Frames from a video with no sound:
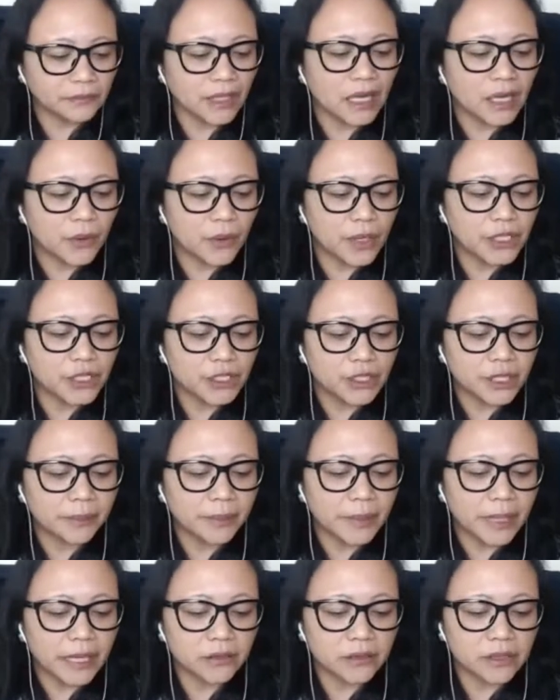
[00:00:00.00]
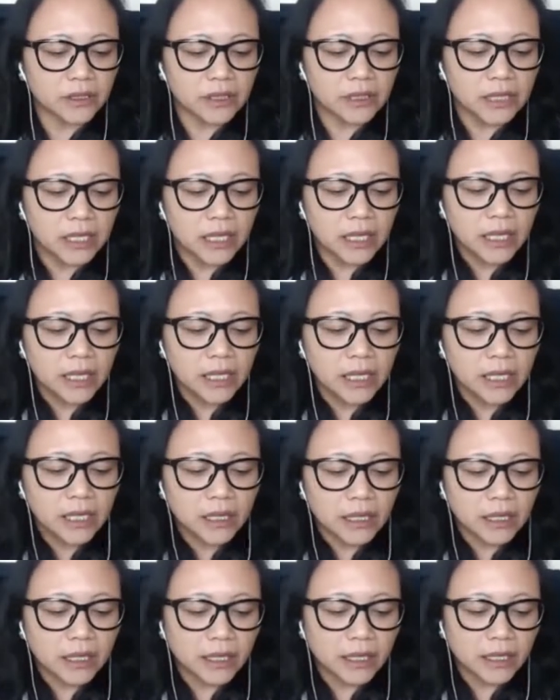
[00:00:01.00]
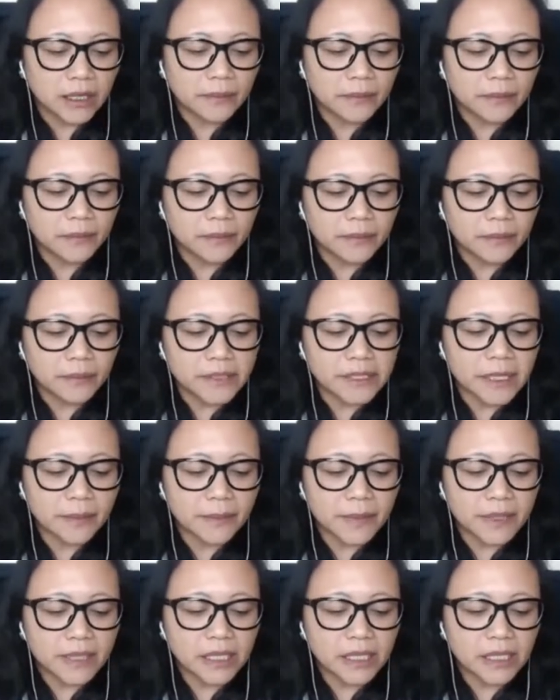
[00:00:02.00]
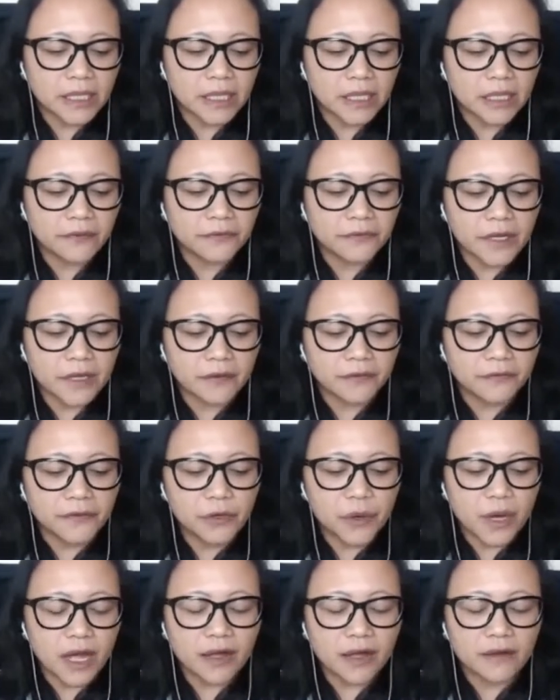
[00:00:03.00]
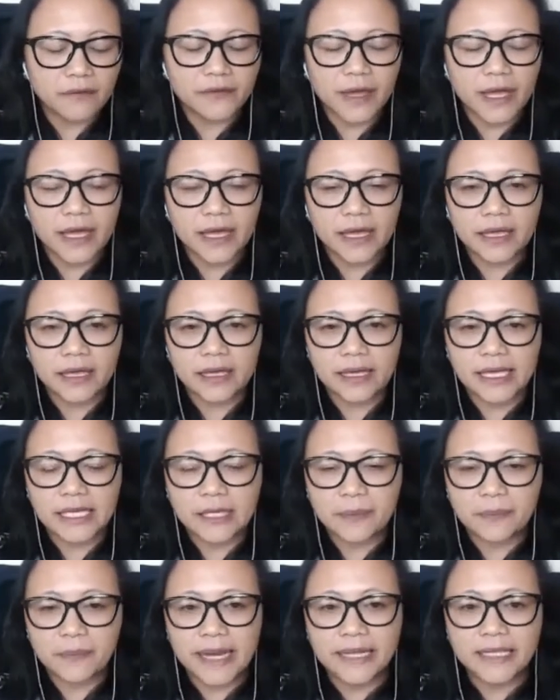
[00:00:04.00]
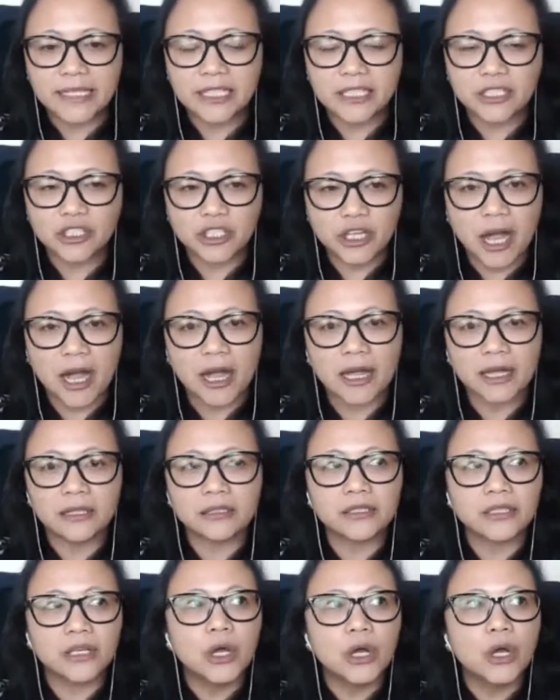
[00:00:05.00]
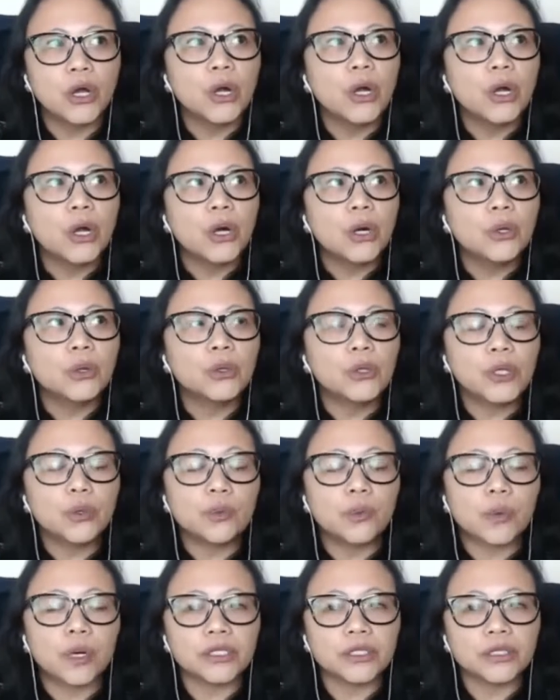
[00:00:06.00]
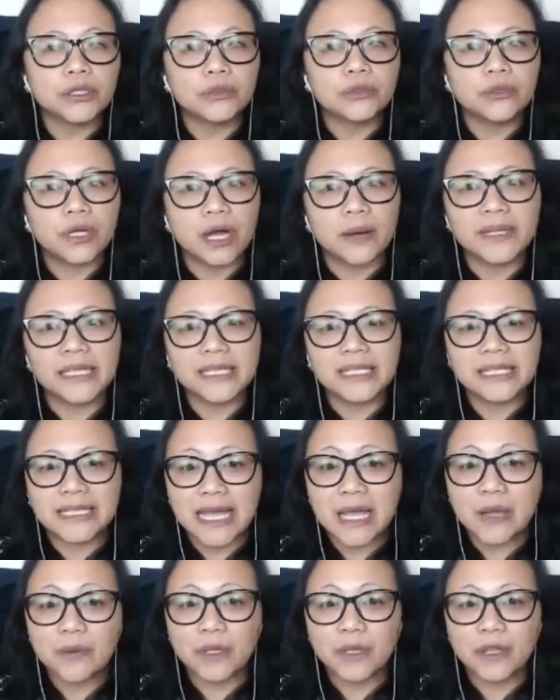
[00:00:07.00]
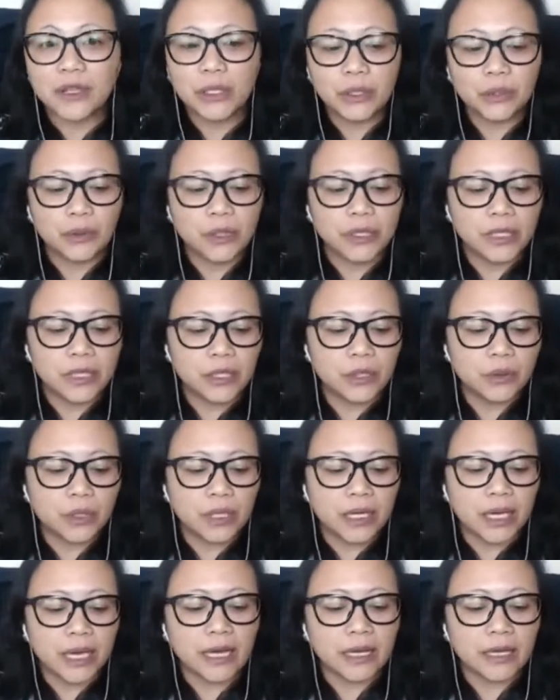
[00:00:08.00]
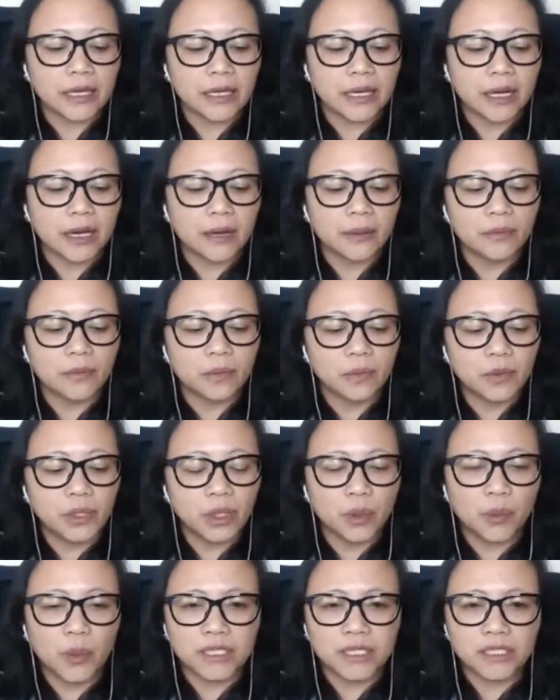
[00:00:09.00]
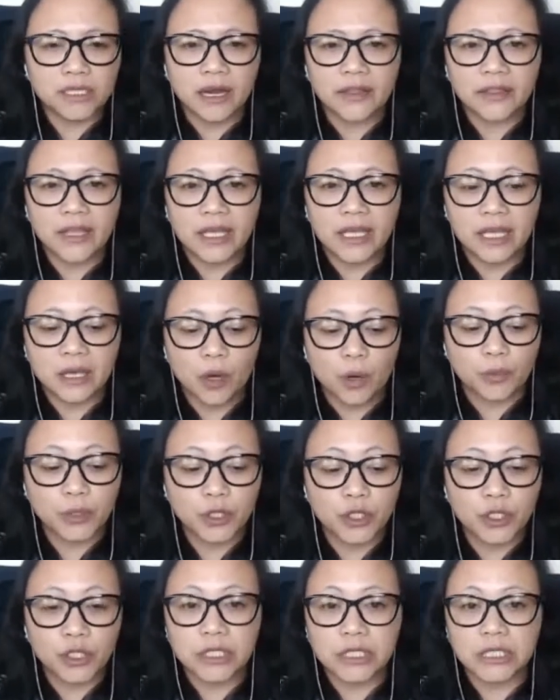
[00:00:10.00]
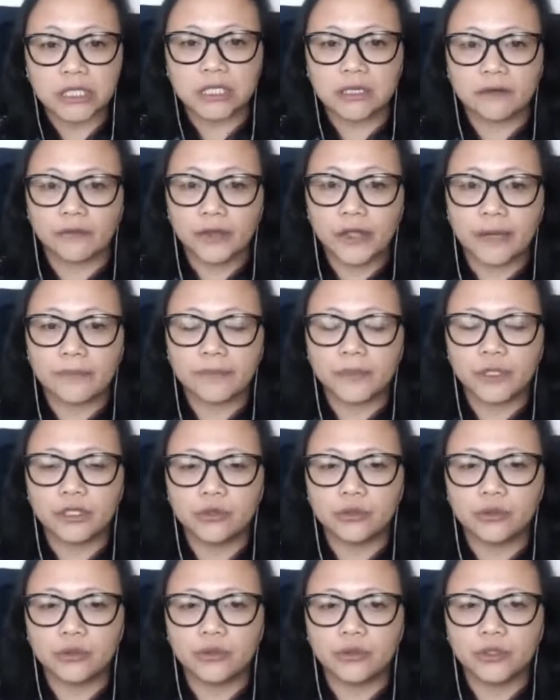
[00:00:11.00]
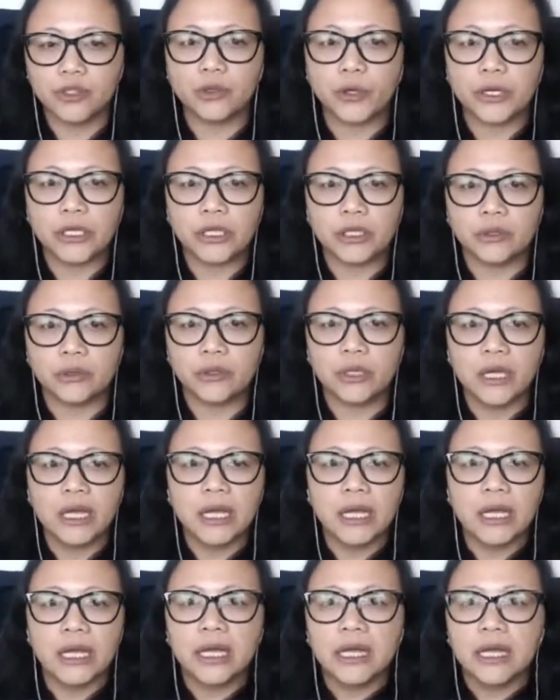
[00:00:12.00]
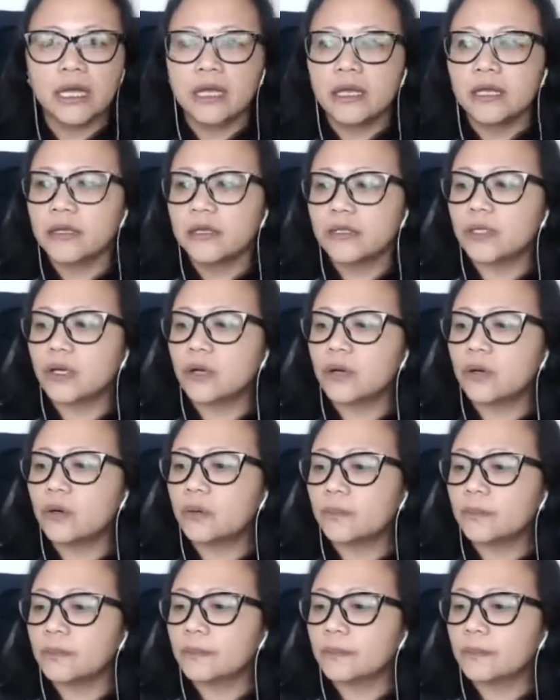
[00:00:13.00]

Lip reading: question about somebody, if you have a dependent child who you want to come and stay with you in the UK, what are the options for them to join you? So